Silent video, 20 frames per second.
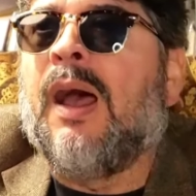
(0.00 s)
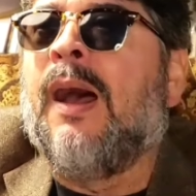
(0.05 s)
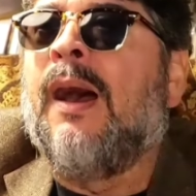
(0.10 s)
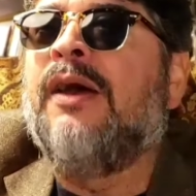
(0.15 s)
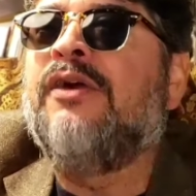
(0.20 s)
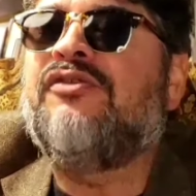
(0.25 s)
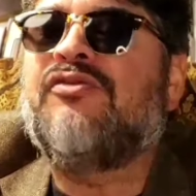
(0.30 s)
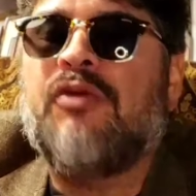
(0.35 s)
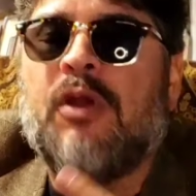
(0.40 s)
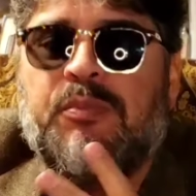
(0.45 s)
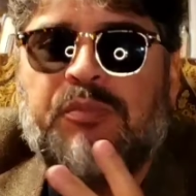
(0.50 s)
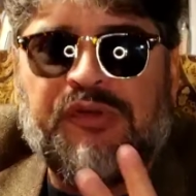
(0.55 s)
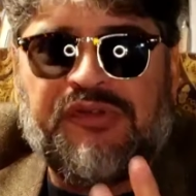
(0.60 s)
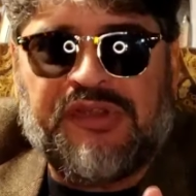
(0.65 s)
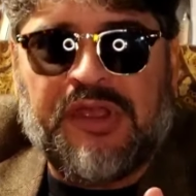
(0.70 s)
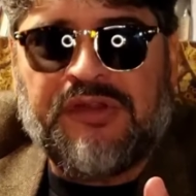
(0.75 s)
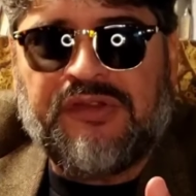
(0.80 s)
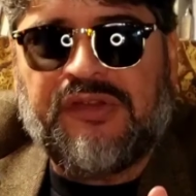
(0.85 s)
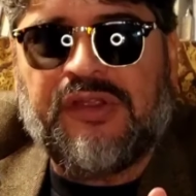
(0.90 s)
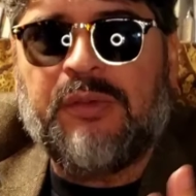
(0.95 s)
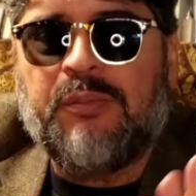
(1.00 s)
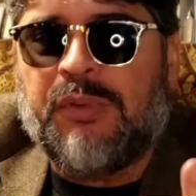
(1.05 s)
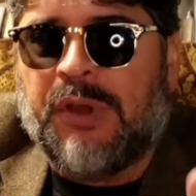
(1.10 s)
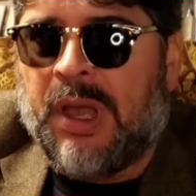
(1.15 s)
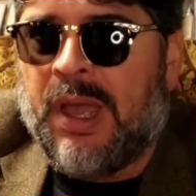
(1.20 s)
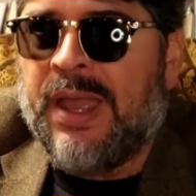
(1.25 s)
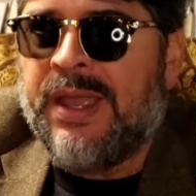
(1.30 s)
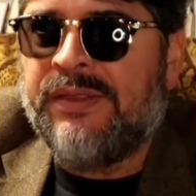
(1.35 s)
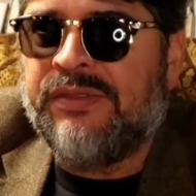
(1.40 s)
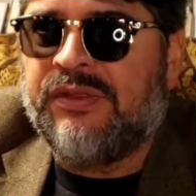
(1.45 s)
as represented
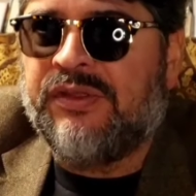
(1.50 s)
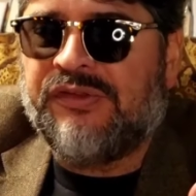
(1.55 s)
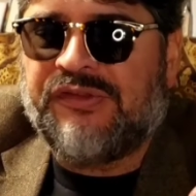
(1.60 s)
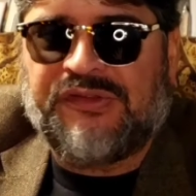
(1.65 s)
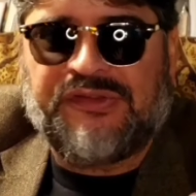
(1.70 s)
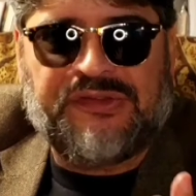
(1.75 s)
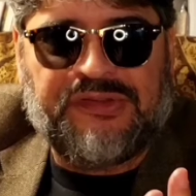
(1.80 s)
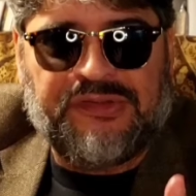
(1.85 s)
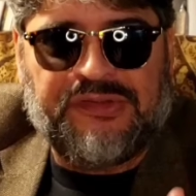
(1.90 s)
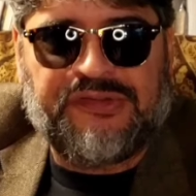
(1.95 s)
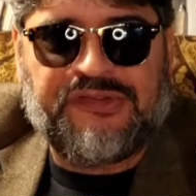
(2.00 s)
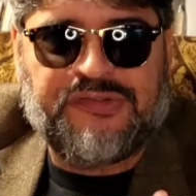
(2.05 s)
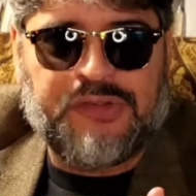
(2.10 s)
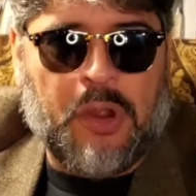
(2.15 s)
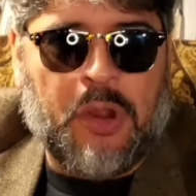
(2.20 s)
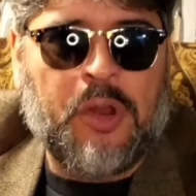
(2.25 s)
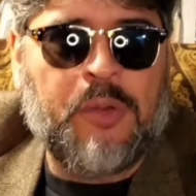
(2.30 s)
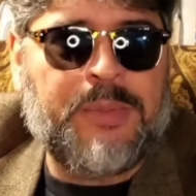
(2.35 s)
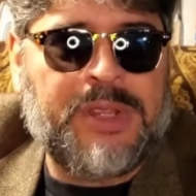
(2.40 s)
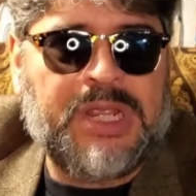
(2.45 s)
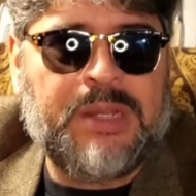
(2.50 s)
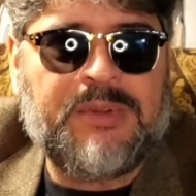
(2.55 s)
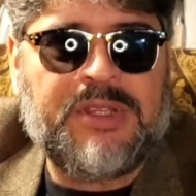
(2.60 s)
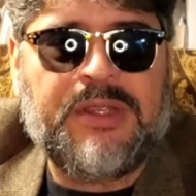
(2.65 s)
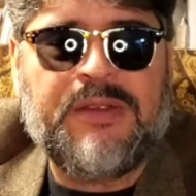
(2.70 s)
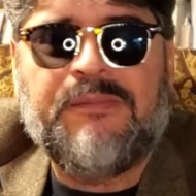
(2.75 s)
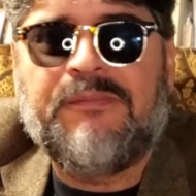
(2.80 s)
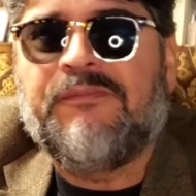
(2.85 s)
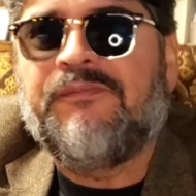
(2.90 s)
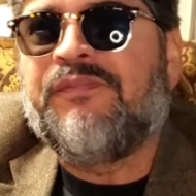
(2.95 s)
by this star
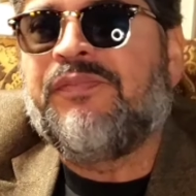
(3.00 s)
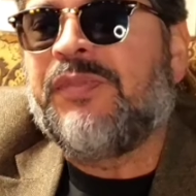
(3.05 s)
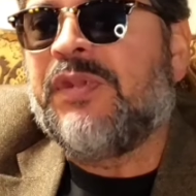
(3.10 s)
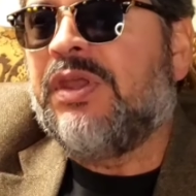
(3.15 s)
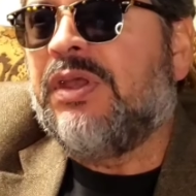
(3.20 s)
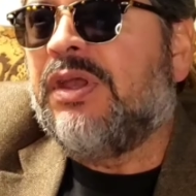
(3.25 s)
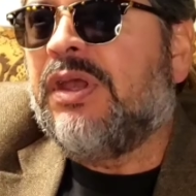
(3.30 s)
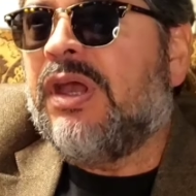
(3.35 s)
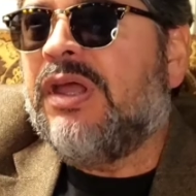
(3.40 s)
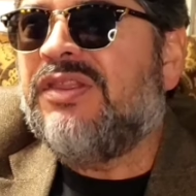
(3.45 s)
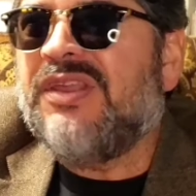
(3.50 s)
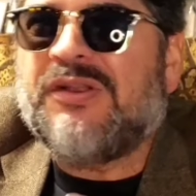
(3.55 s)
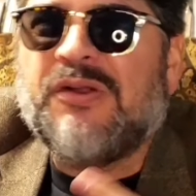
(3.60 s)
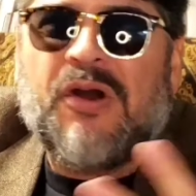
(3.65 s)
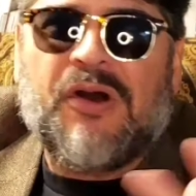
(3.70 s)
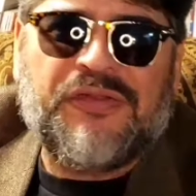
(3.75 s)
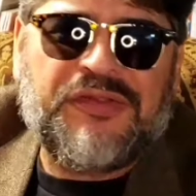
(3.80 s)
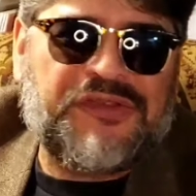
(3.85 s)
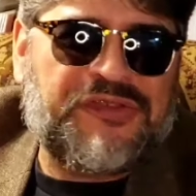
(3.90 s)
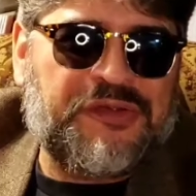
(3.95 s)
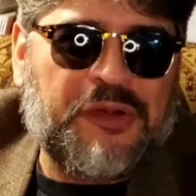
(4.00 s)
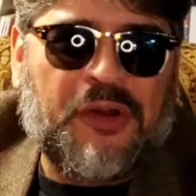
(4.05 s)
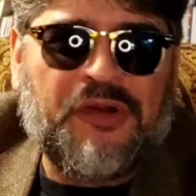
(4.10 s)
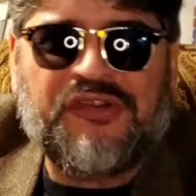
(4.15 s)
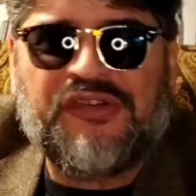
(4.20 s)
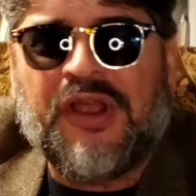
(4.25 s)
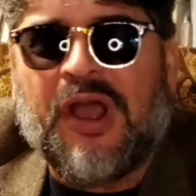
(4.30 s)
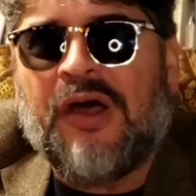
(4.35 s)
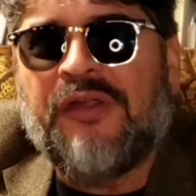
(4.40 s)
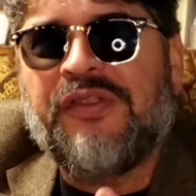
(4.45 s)
baby. They call it the
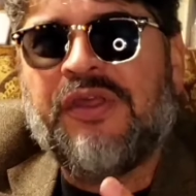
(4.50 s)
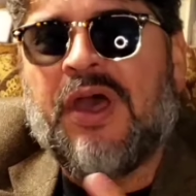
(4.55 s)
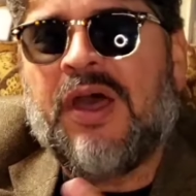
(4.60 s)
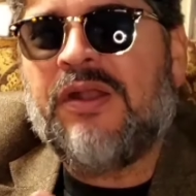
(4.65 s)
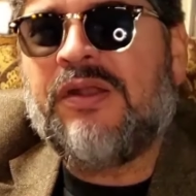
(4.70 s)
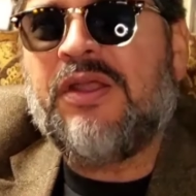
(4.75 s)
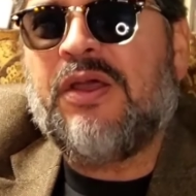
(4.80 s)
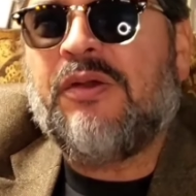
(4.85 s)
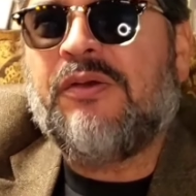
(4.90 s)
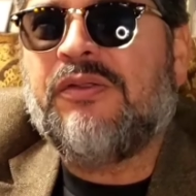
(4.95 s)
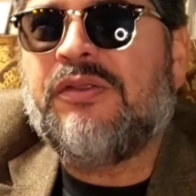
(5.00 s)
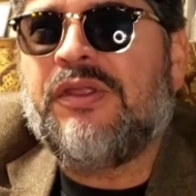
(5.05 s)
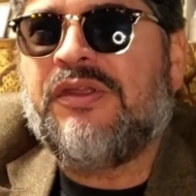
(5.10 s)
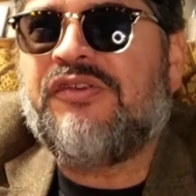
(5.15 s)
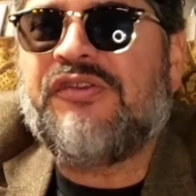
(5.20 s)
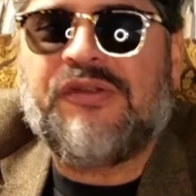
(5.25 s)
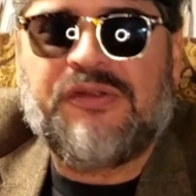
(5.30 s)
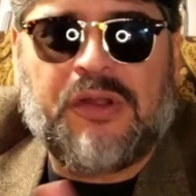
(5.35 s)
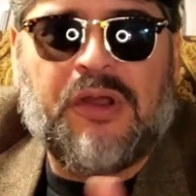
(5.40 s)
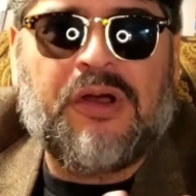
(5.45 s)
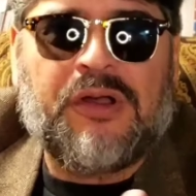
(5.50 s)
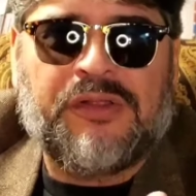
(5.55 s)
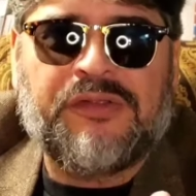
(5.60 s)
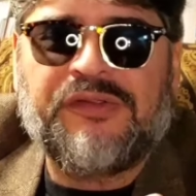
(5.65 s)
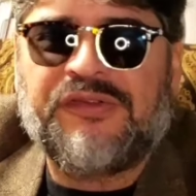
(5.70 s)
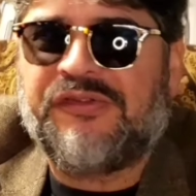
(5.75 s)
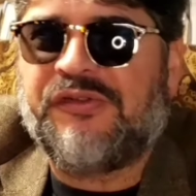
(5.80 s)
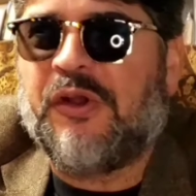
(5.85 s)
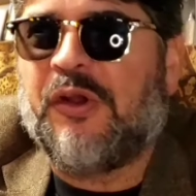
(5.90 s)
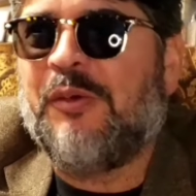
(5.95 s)
Star Child, though. I don't know. They should call
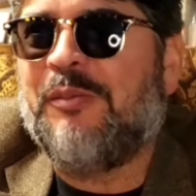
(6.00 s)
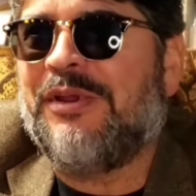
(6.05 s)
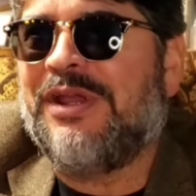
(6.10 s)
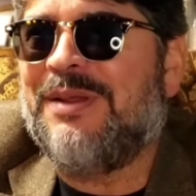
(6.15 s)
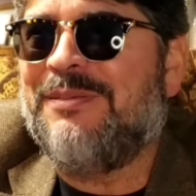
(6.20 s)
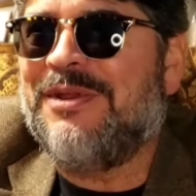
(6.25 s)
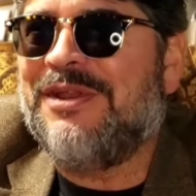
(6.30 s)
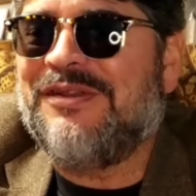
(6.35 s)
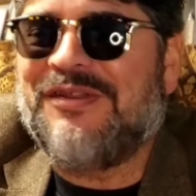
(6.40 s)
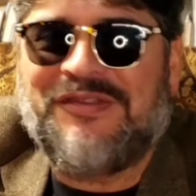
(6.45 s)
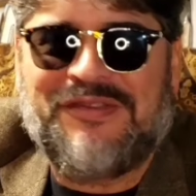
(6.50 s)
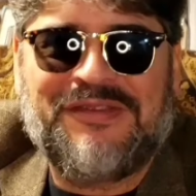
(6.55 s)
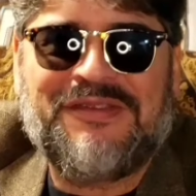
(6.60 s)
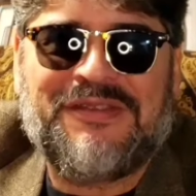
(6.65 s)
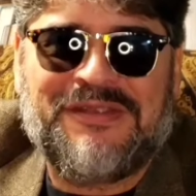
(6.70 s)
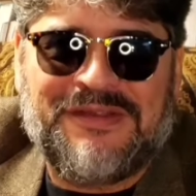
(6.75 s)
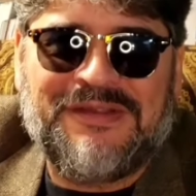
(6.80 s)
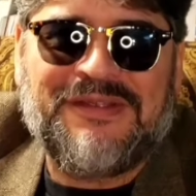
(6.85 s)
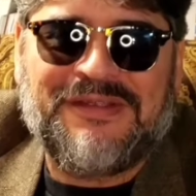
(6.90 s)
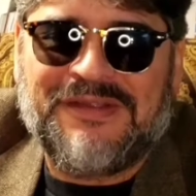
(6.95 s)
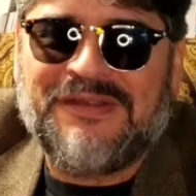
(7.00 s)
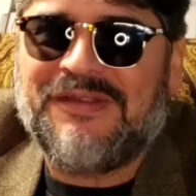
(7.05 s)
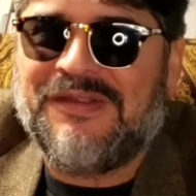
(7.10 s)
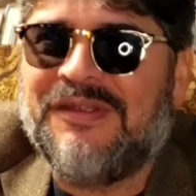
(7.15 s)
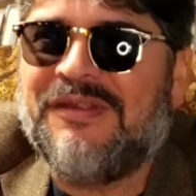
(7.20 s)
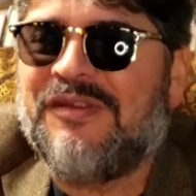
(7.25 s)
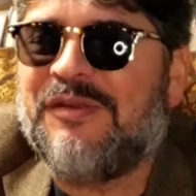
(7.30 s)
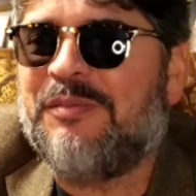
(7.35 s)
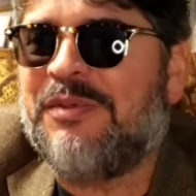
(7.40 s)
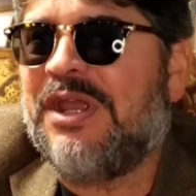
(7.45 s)
it the Star Baby, because it
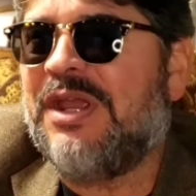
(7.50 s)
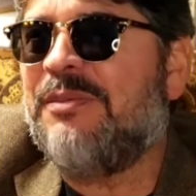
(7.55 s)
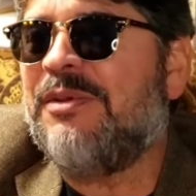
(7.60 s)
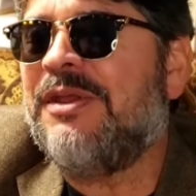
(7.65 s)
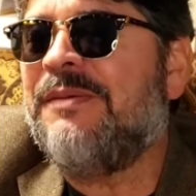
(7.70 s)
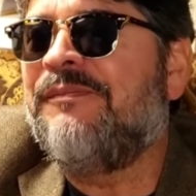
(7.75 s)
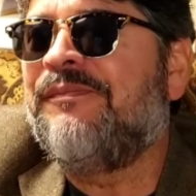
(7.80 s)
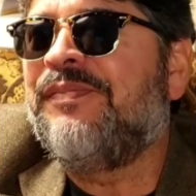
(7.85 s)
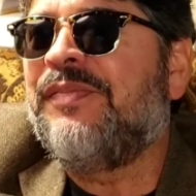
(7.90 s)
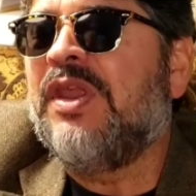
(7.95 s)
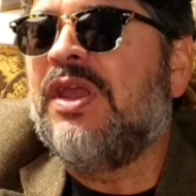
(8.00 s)
is a baby.